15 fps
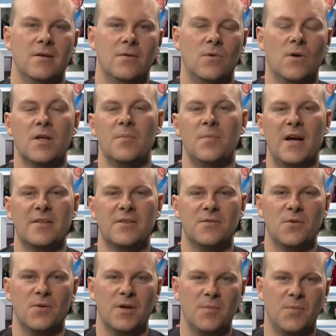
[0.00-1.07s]
Welcome back to
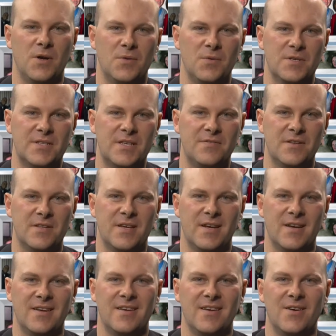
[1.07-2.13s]
Talking Point with Stephen
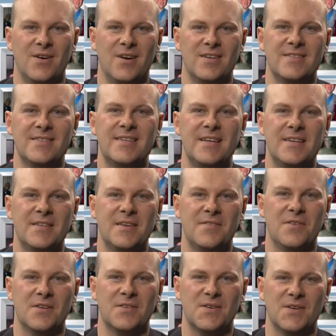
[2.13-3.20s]
Taylor here on Dean T
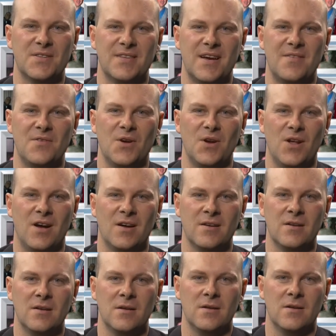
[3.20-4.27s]
V. It's good to have you along.